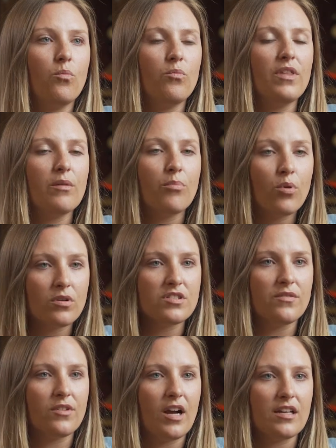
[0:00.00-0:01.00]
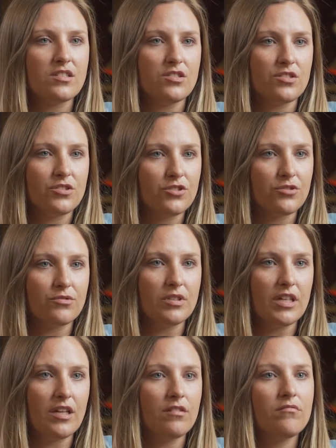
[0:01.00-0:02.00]
The importance of grasslands is
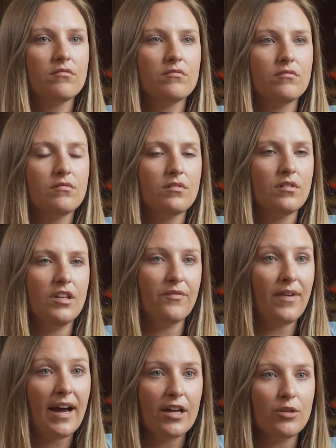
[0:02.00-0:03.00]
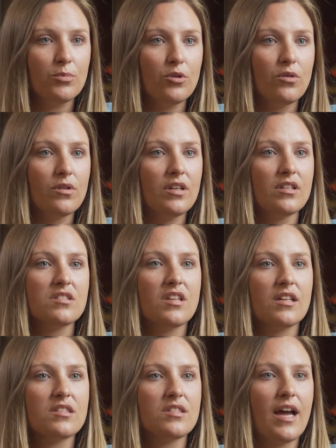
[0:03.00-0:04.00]
truly invaluable in the
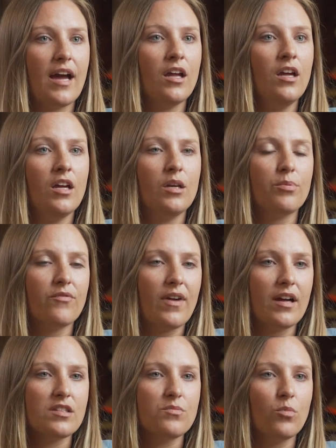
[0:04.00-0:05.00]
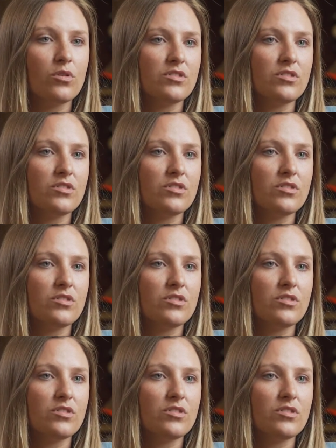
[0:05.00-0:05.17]
sense that it provides more